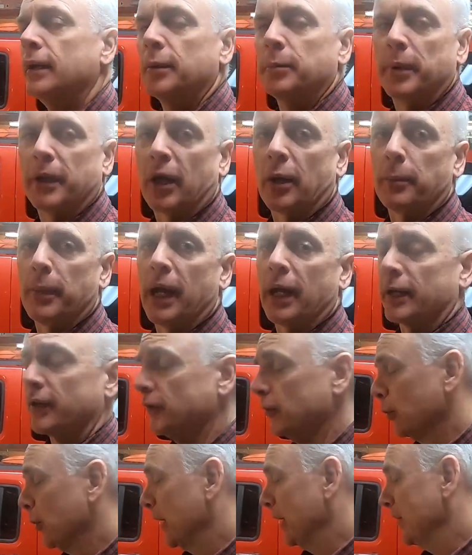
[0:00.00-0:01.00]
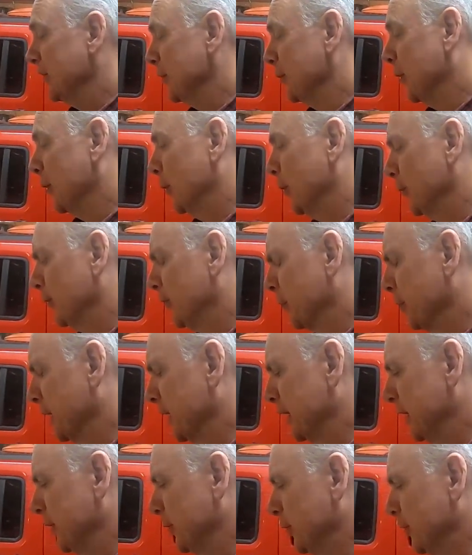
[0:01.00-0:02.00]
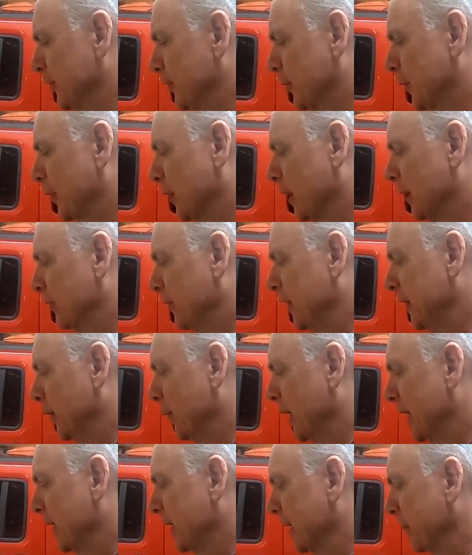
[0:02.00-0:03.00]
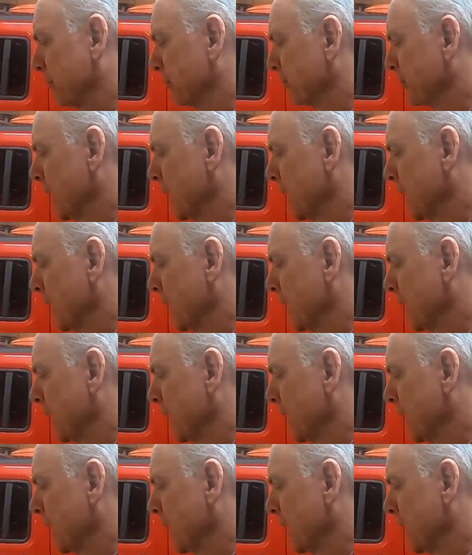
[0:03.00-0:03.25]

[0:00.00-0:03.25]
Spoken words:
but our Mac is way too old for me to use for video editing.